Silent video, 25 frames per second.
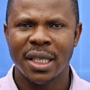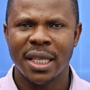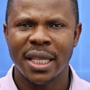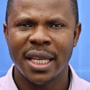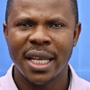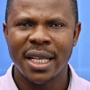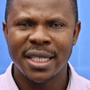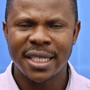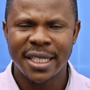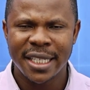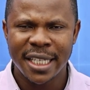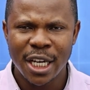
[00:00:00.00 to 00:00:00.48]

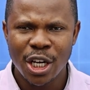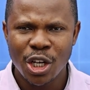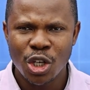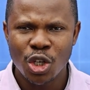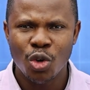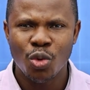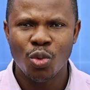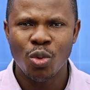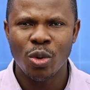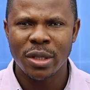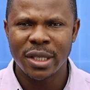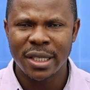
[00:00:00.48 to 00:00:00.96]
they tell
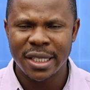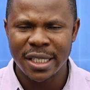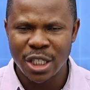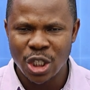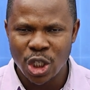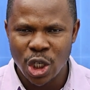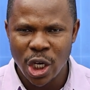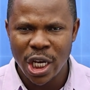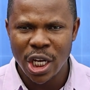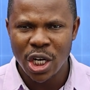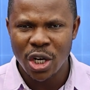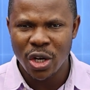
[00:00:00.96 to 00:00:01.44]
you what is
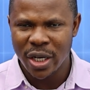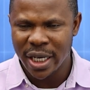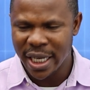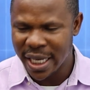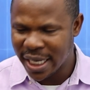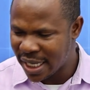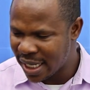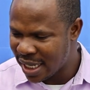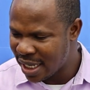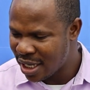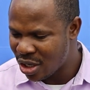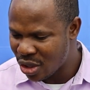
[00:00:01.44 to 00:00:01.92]
going on
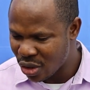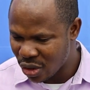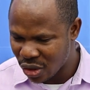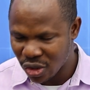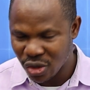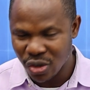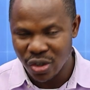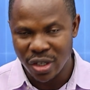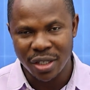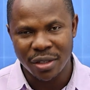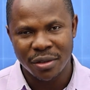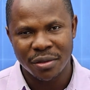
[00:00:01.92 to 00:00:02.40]
in the
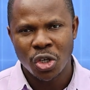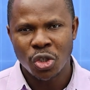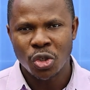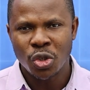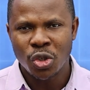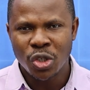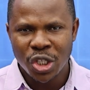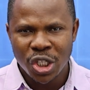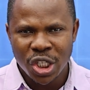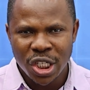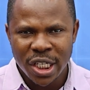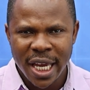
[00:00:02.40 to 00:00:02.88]
industry. You
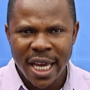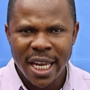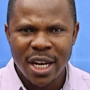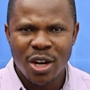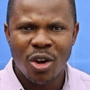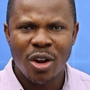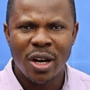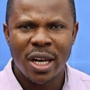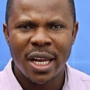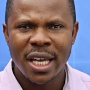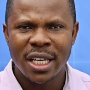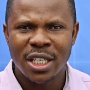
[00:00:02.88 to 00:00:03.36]
share
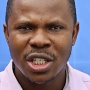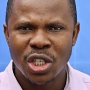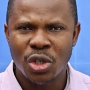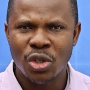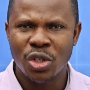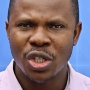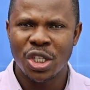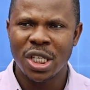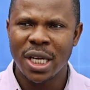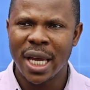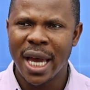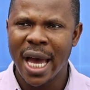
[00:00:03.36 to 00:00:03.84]
knowledge, you
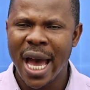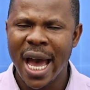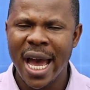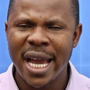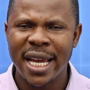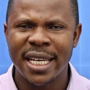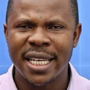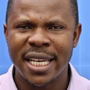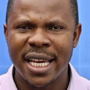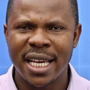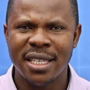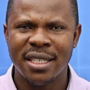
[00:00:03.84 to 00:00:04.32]
share
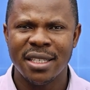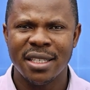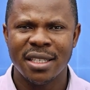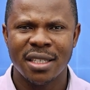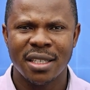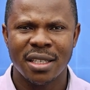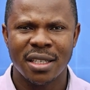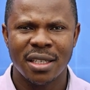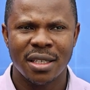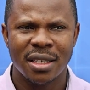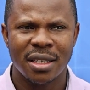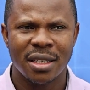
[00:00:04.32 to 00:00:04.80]
ideas,
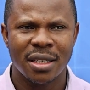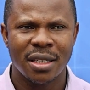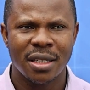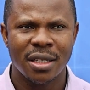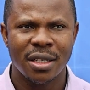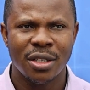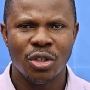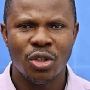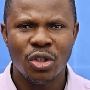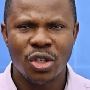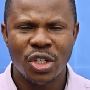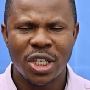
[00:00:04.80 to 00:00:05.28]

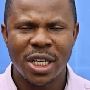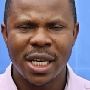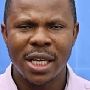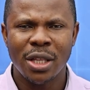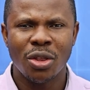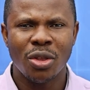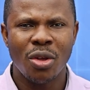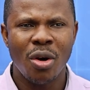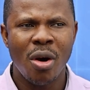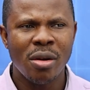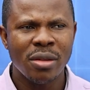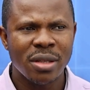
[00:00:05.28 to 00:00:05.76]
you
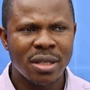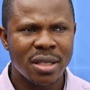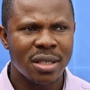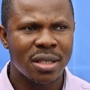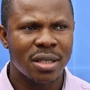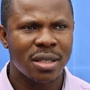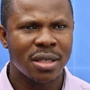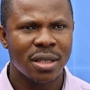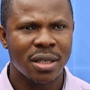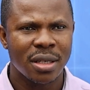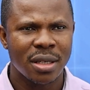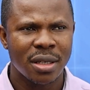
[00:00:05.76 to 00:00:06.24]
share
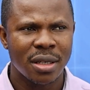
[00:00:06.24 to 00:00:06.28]
thoughts,